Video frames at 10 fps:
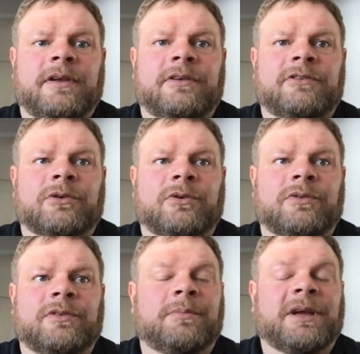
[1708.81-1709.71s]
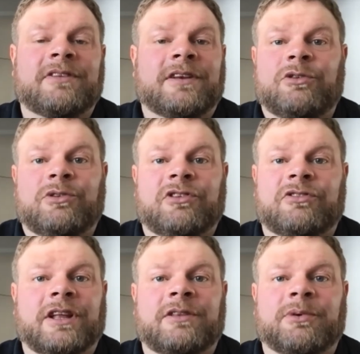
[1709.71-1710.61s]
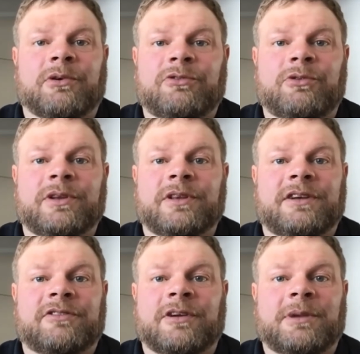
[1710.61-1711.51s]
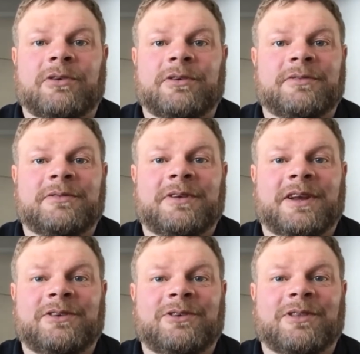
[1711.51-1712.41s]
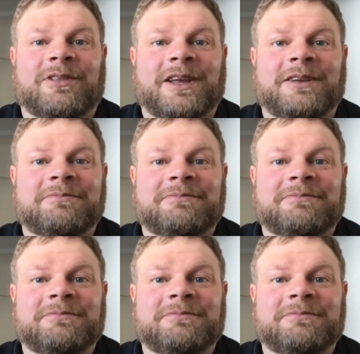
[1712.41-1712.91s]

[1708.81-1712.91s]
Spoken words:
So the best thing to do is just let the pros do it. Let us come out and do the thing.